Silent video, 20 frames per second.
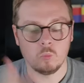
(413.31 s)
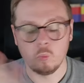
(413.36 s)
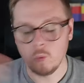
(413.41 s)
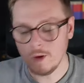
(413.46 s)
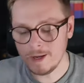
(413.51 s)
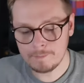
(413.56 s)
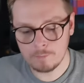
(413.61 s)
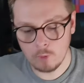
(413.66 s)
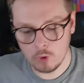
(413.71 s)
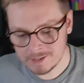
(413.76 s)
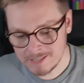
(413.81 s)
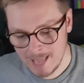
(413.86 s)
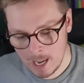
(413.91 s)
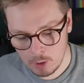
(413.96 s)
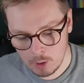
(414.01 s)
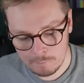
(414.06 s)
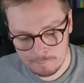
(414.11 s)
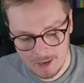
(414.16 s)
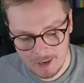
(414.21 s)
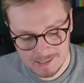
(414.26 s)
Widmore
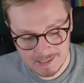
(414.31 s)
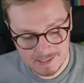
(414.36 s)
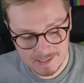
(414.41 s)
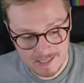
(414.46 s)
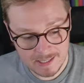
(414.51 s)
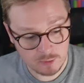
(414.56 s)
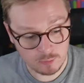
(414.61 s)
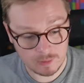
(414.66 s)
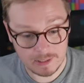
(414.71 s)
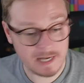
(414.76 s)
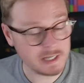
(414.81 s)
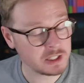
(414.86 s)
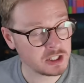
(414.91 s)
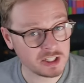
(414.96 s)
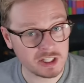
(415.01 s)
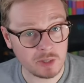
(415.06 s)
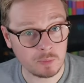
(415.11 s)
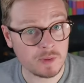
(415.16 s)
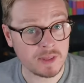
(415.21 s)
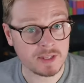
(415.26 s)
sacrifices his
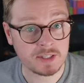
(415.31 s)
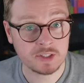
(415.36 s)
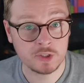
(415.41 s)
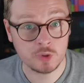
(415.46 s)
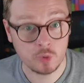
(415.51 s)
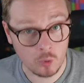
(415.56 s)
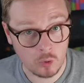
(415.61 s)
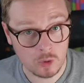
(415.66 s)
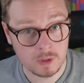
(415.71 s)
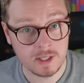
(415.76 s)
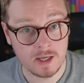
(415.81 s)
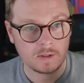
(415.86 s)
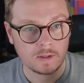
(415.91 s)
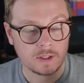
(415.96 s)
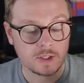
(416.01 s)
relationship with his daughter.